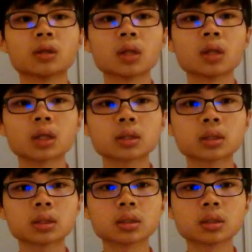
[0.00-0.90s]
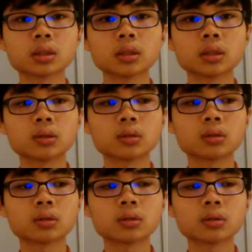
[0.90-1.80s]
next
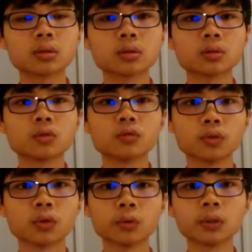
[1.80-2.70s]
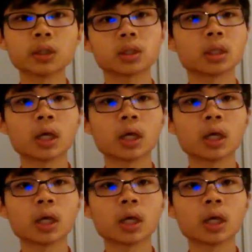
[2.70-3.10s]
is Vocaloid.